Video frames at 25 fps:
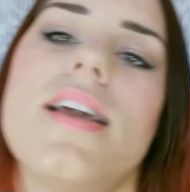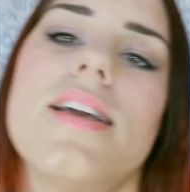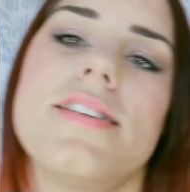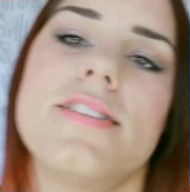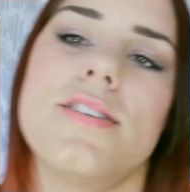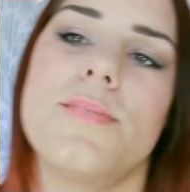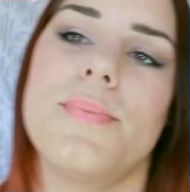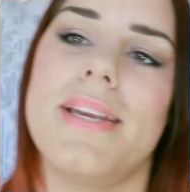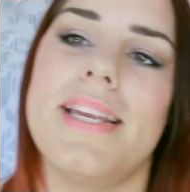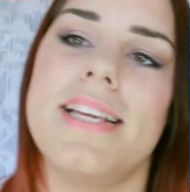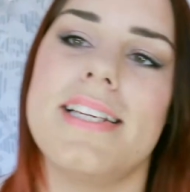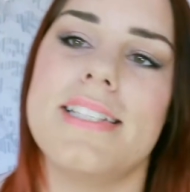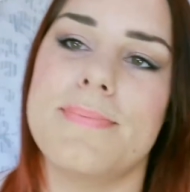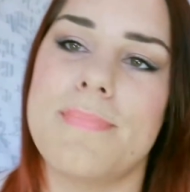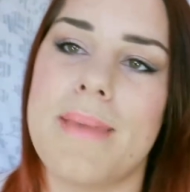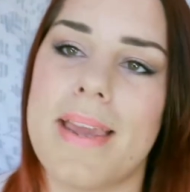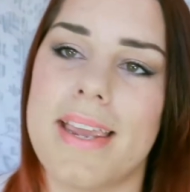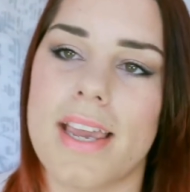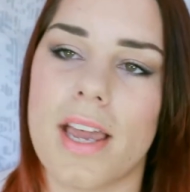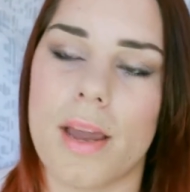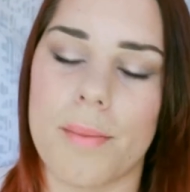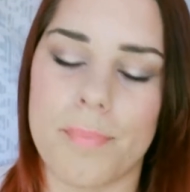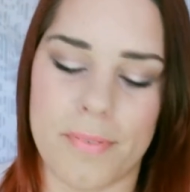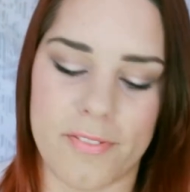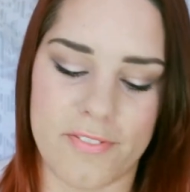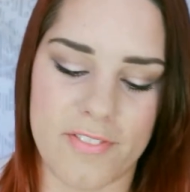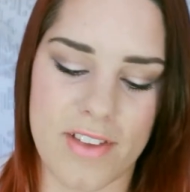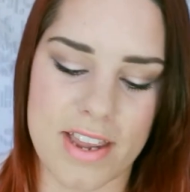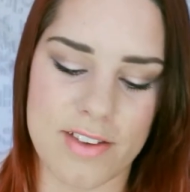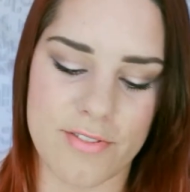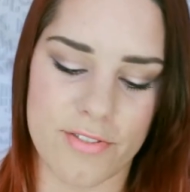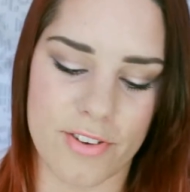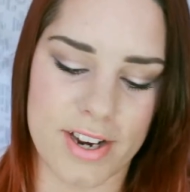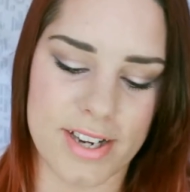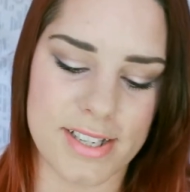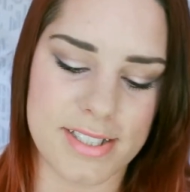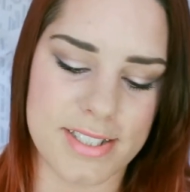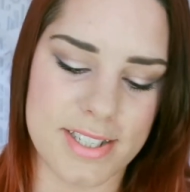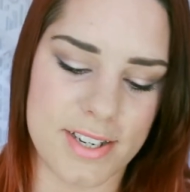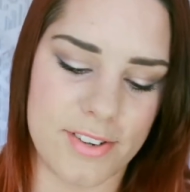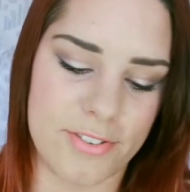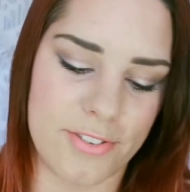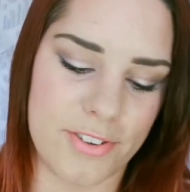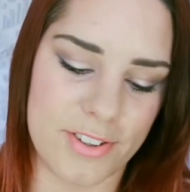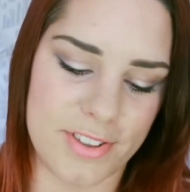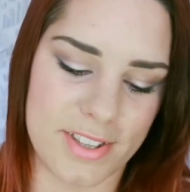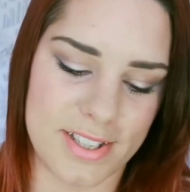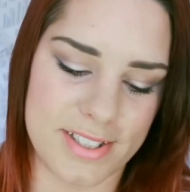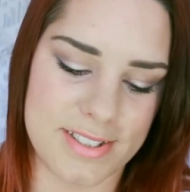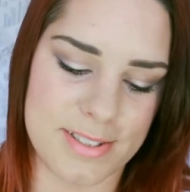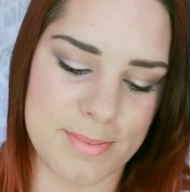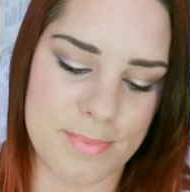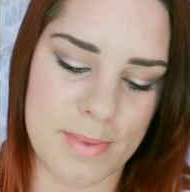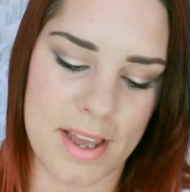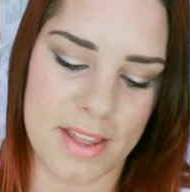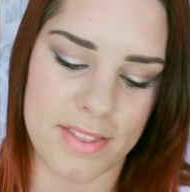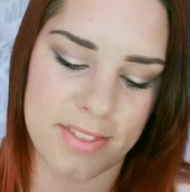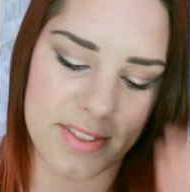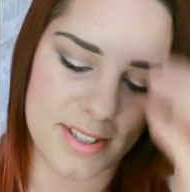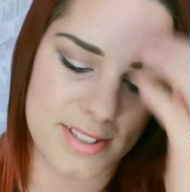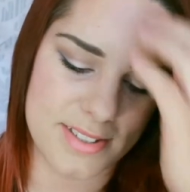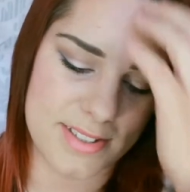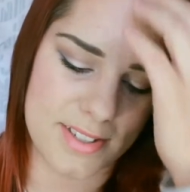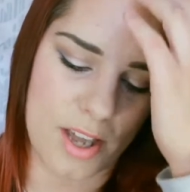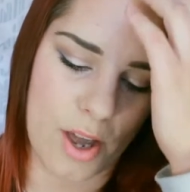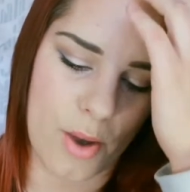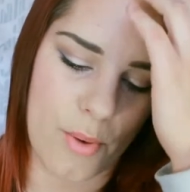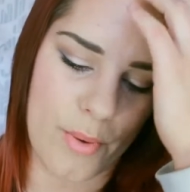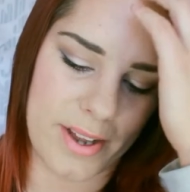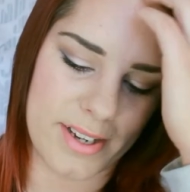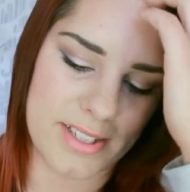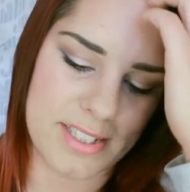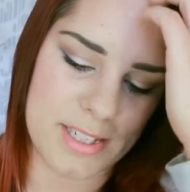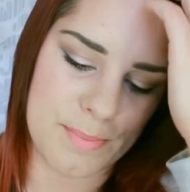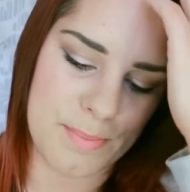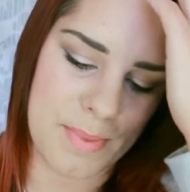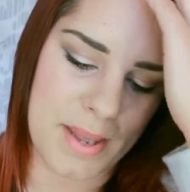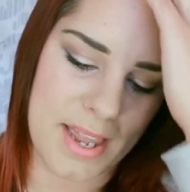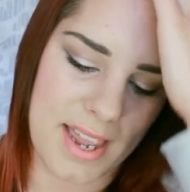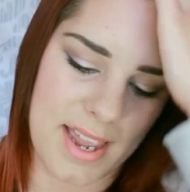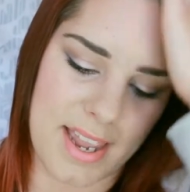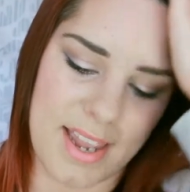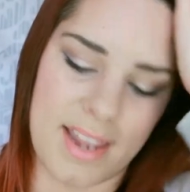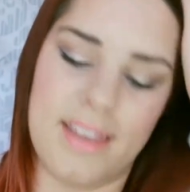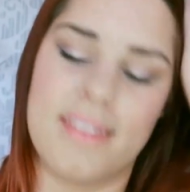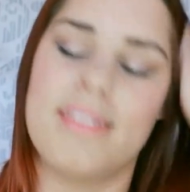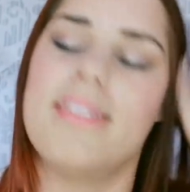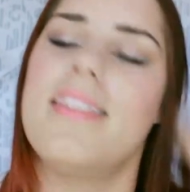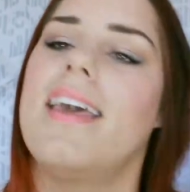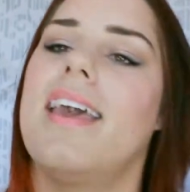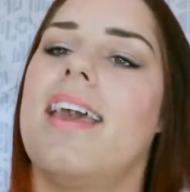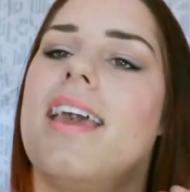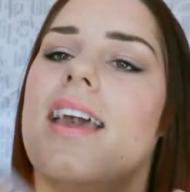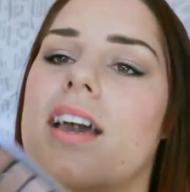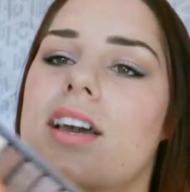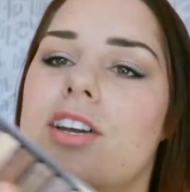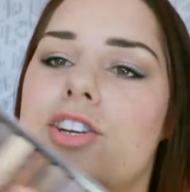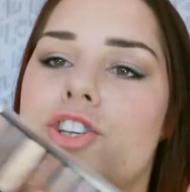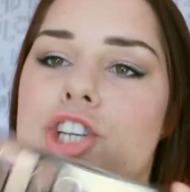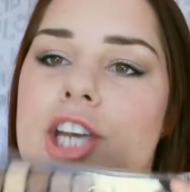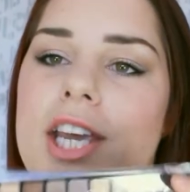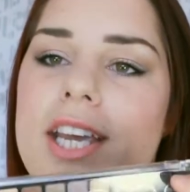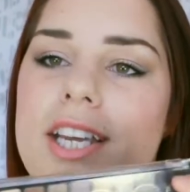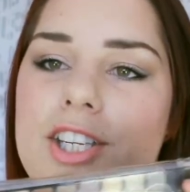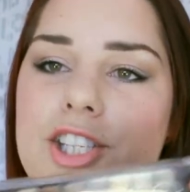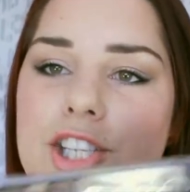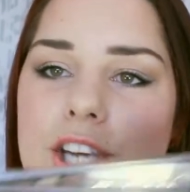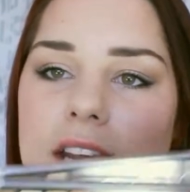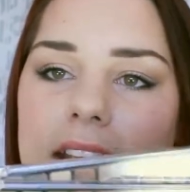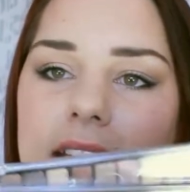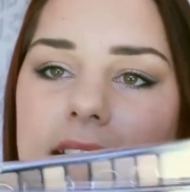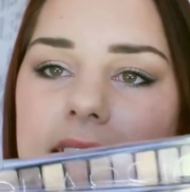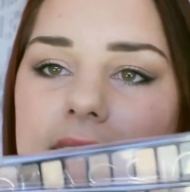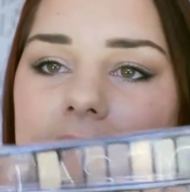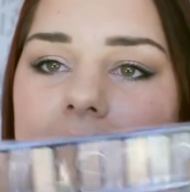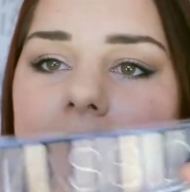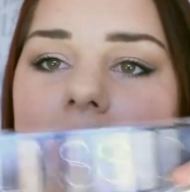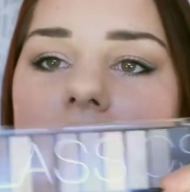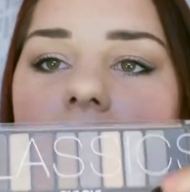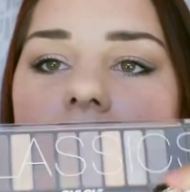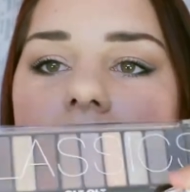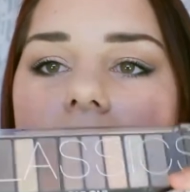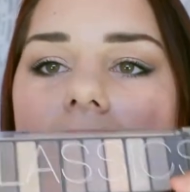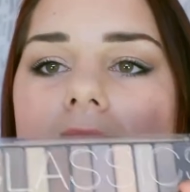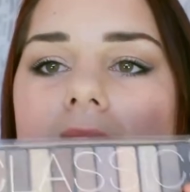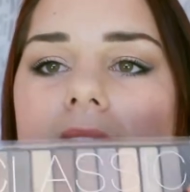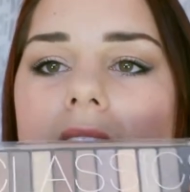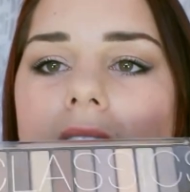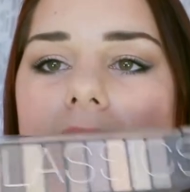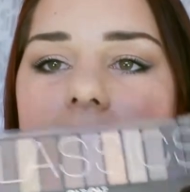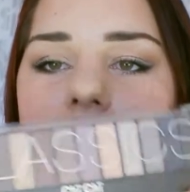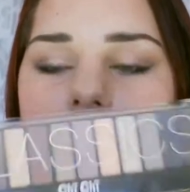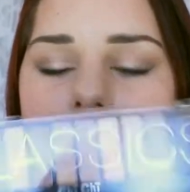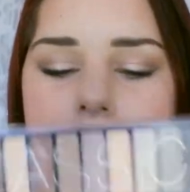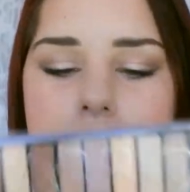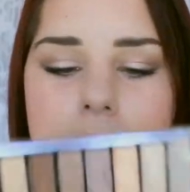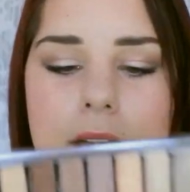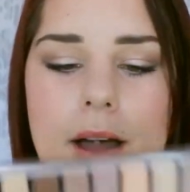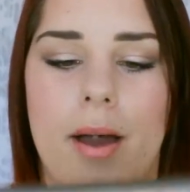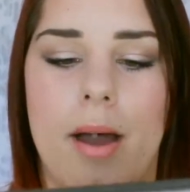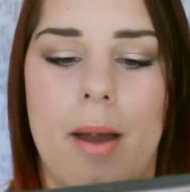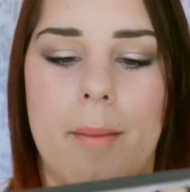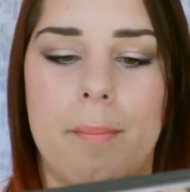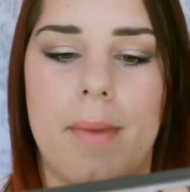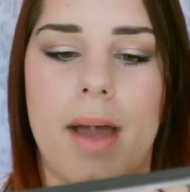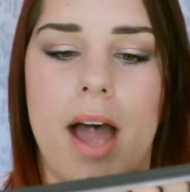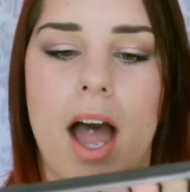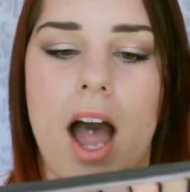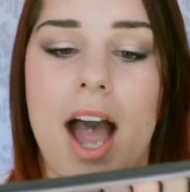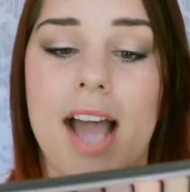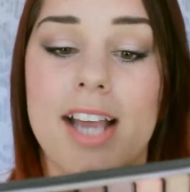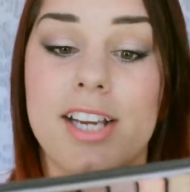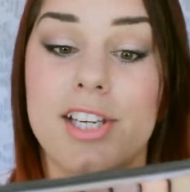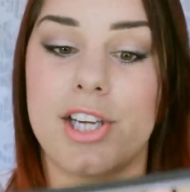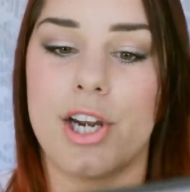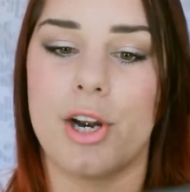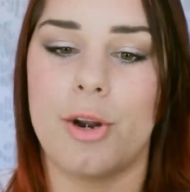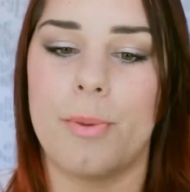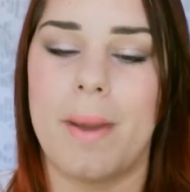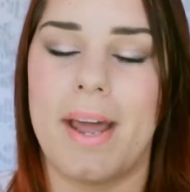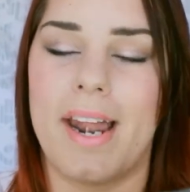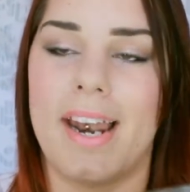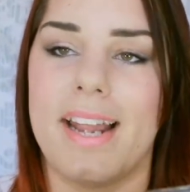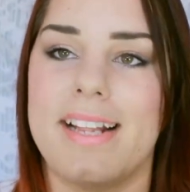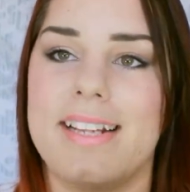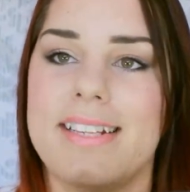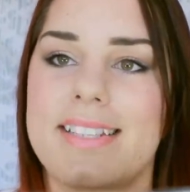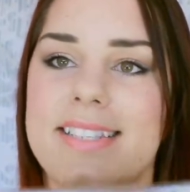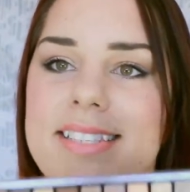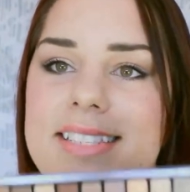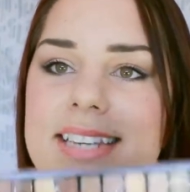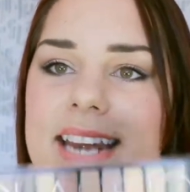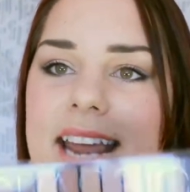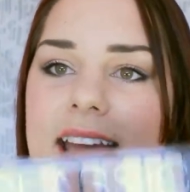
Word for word: So my next makeup favourite for this month is going to be the Chi Chi um, eyeshadow palettes.